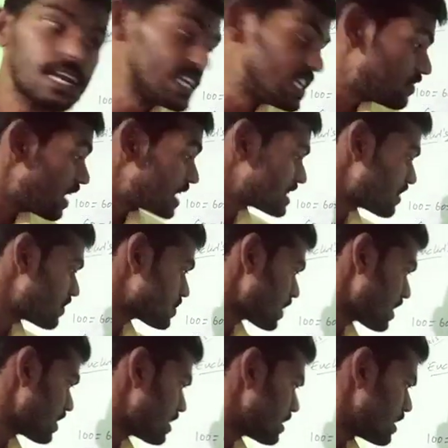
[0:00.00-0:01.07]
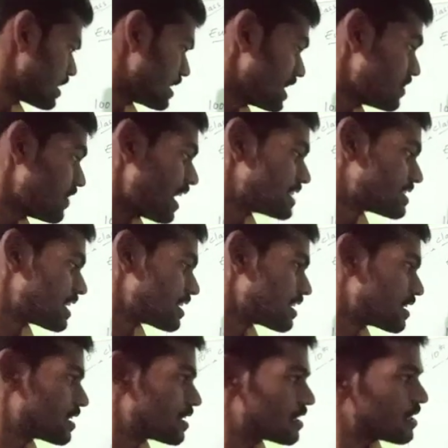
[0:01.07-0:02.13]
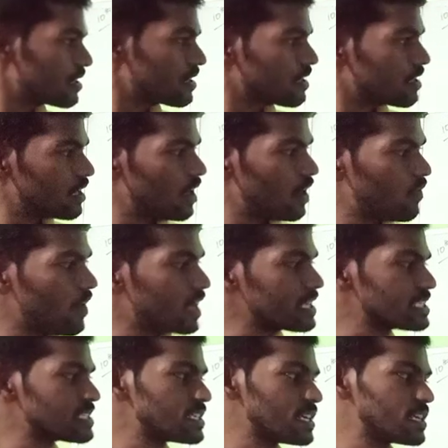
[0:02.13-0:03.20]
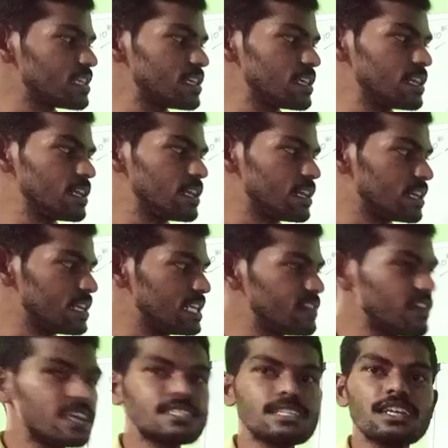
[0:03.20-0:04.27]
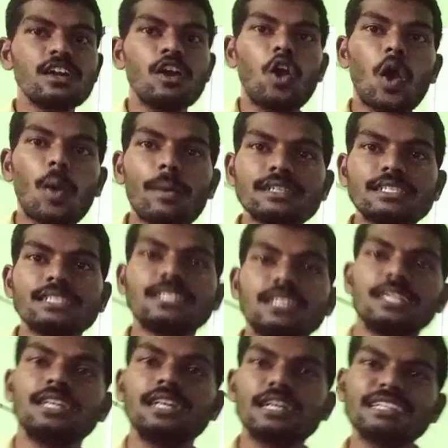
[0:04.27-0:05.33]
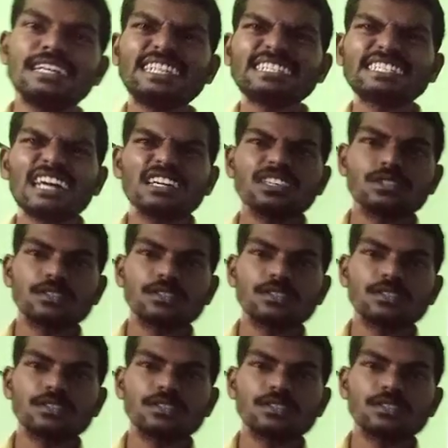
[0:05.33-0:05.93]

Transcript: divisor what is there? Divisor how much is there? That is the